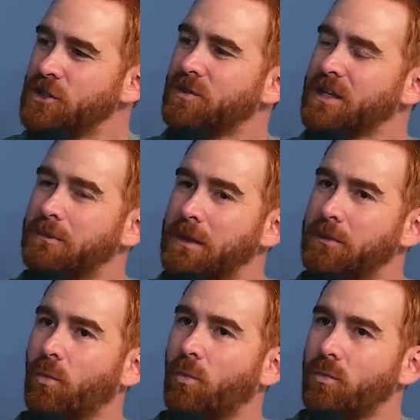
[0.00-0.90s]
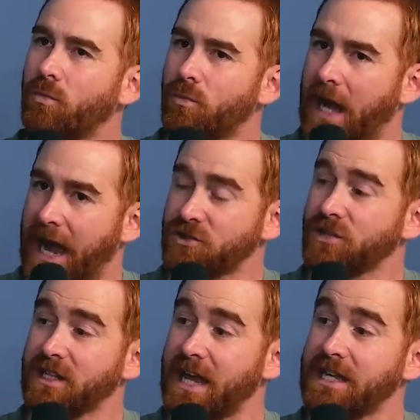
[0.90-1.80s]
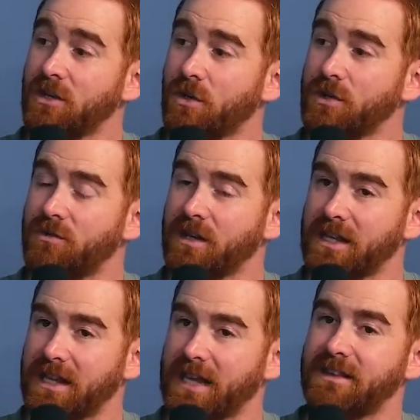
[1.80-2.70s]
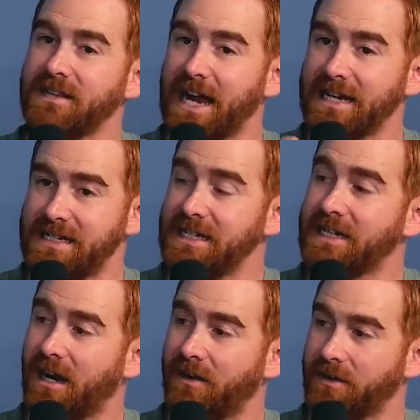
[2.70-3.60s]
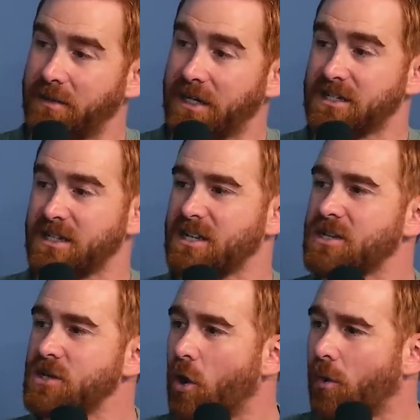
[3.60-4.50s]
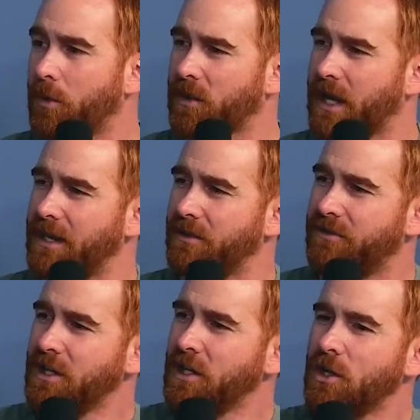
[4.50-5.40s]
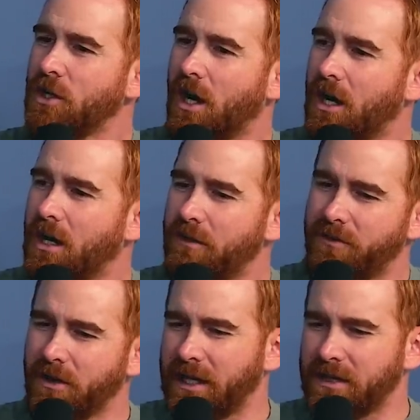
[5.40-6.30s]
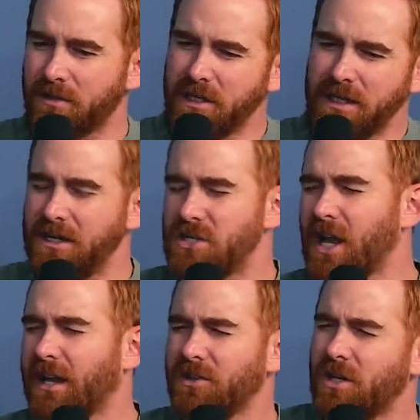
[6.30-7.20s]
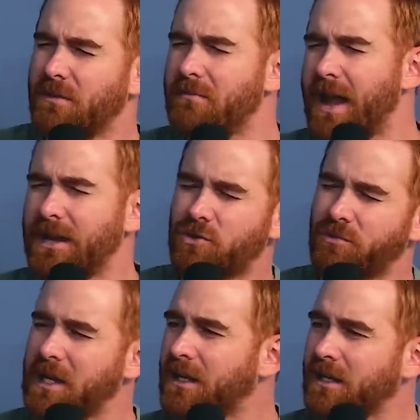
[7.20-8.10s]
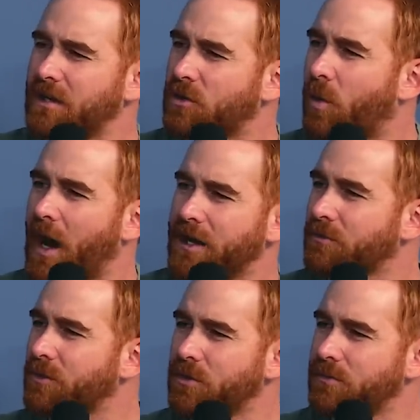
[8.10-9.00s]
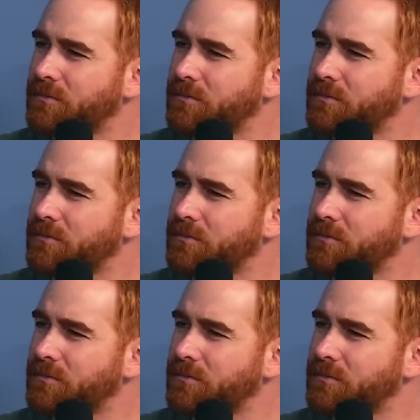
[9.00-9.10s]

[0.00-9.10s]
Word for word: Do you think people actually like it, or do you think they like the idea of it? Because it's this noble kind of very, like, intelligent men drink it in quiet rooms.